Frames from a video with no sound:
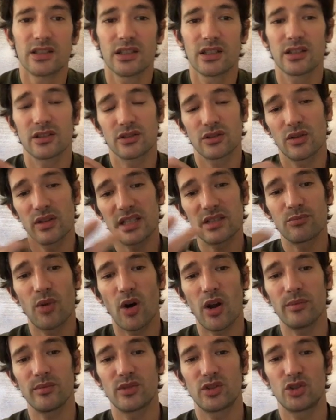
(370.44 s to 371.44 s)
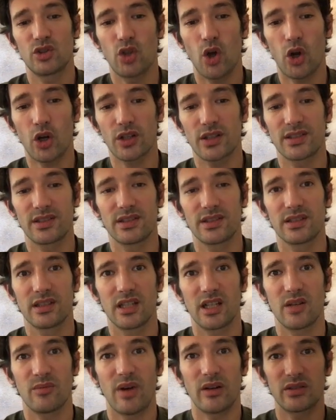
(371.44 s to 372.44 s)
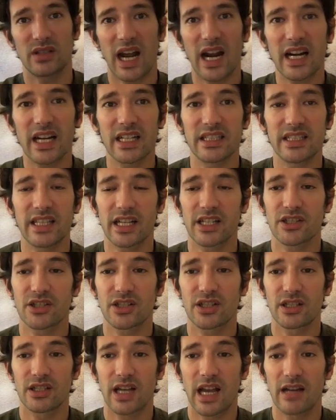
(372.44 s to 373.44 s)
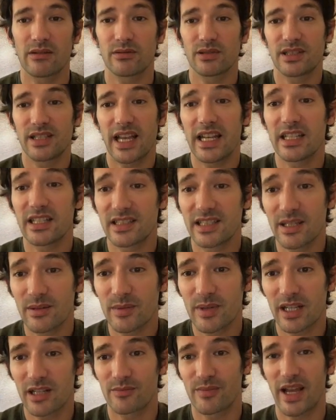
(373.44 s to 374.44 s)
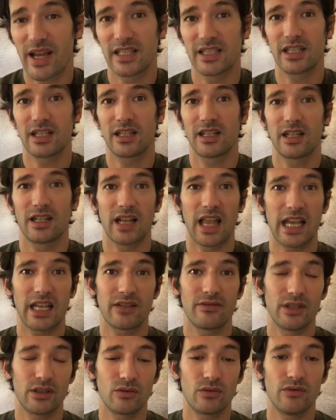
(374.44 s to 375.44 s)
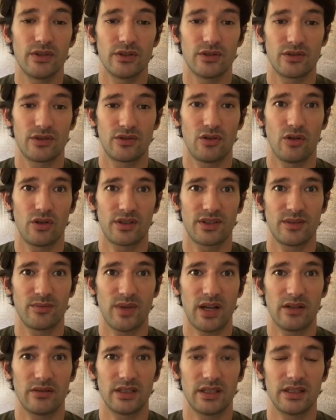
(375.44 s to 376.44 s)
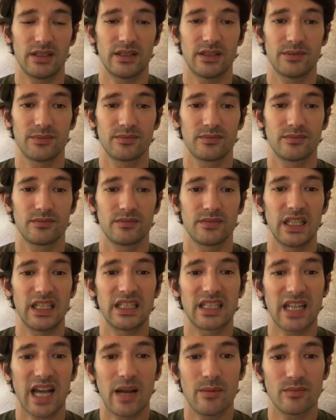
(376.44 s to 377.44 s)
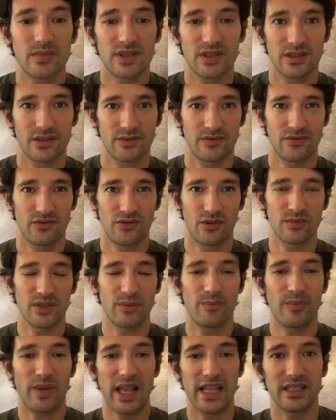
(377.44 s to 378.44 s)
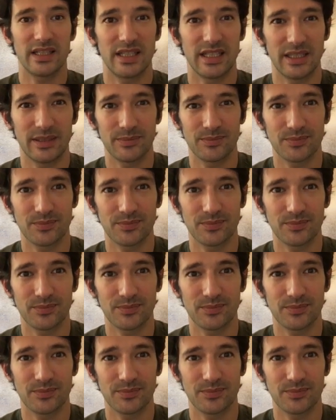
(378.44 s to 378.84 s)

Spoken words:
So this poem talks about architecture, I would say, in a similar manner like Vitruvius talks about it. It comes from the plenty.